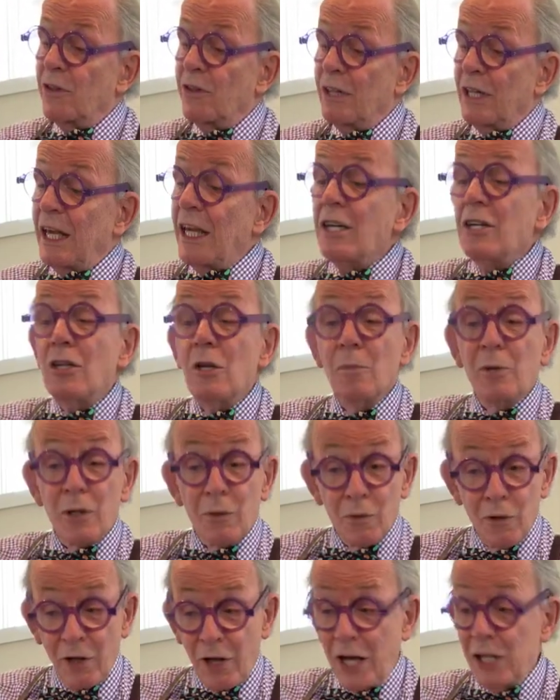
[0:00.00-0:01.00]
intimate
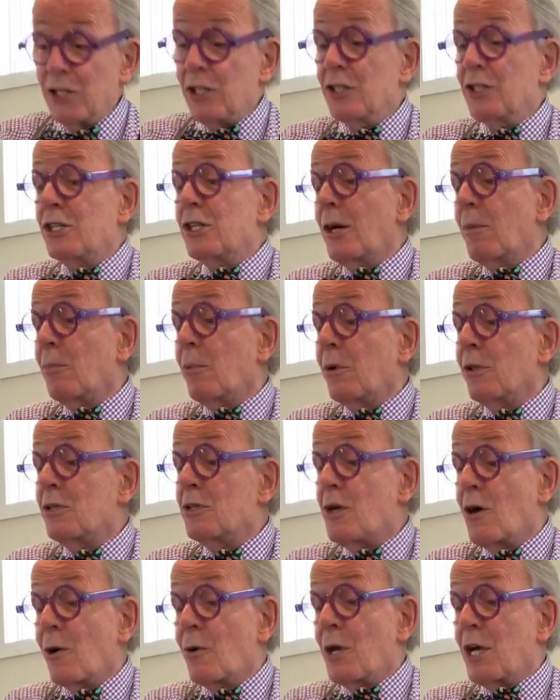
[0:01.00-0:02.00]
relationship with
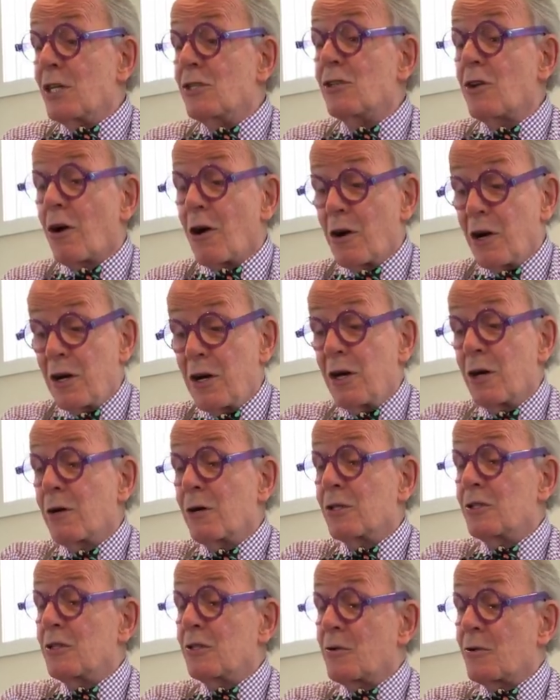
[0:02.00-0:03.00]
Toni started here at
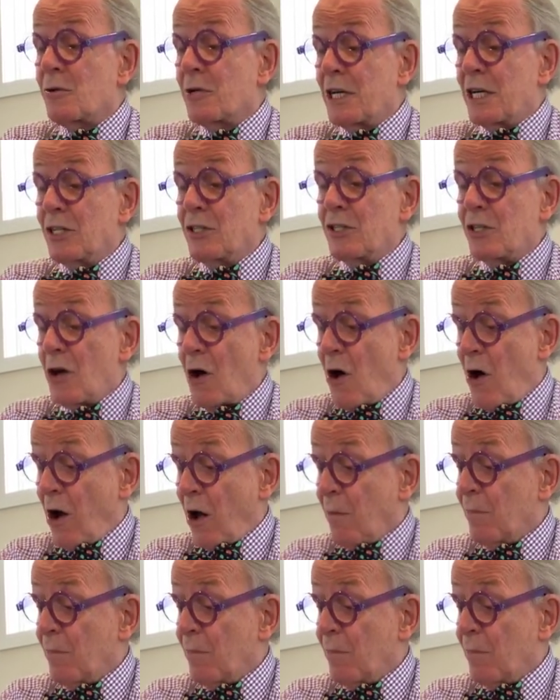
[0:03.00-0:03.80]
Story and Song.